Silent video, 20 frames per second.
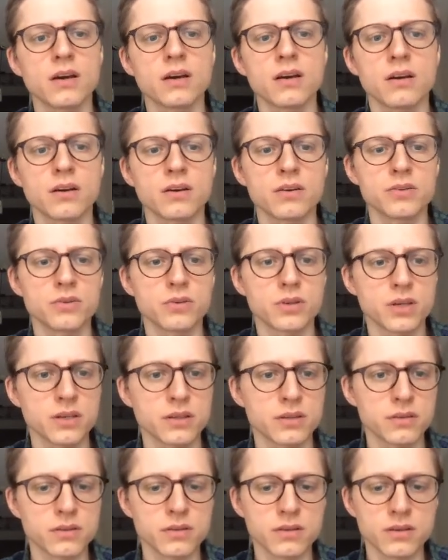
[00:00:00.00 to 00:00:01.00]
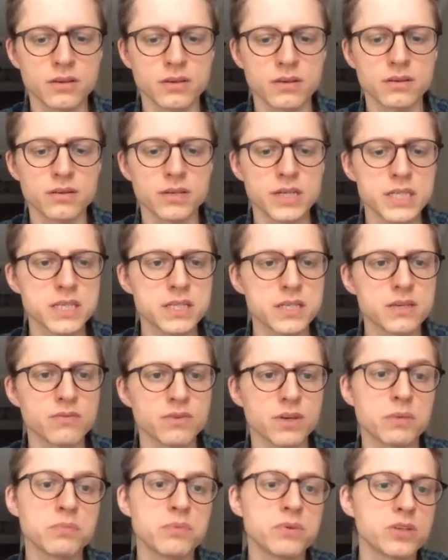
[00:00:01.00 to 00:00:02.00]
you can receive
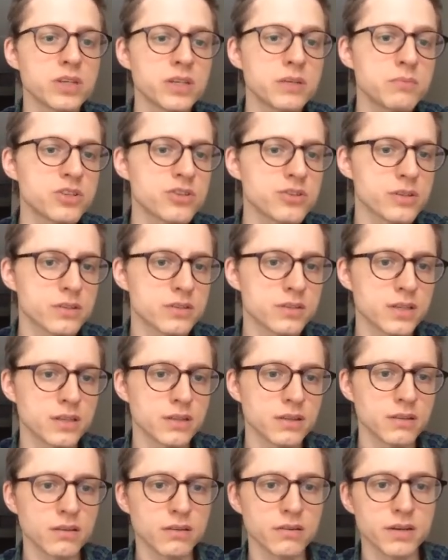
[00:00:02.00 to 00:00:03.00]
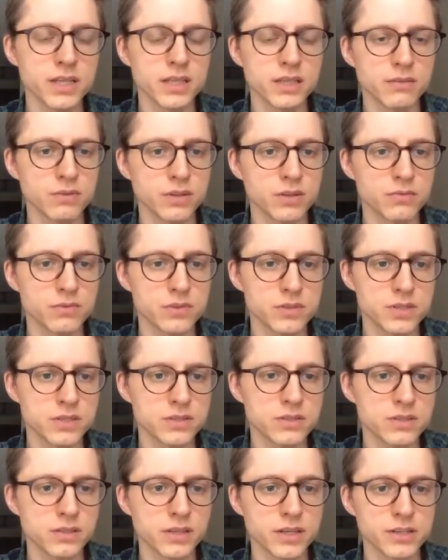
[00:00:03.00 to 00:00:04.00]
images that are relevant for that
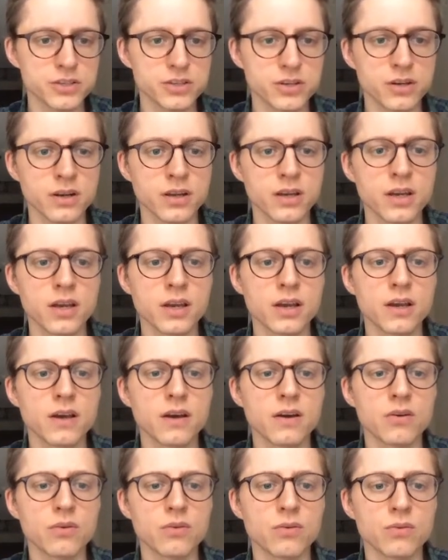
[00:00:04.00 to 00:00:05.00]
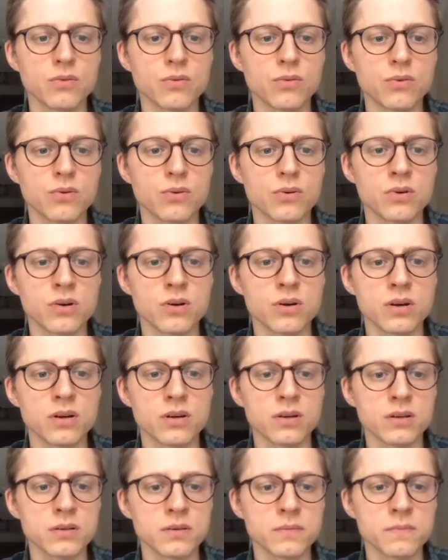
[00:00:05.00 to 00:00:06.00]
selection. Or
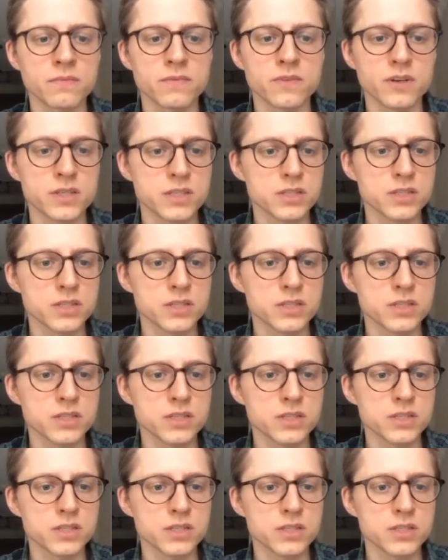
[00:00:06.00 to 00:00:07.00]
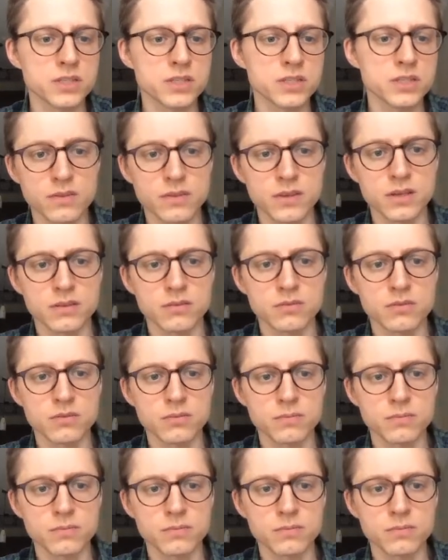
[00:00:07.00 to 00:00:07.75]
there are swatches that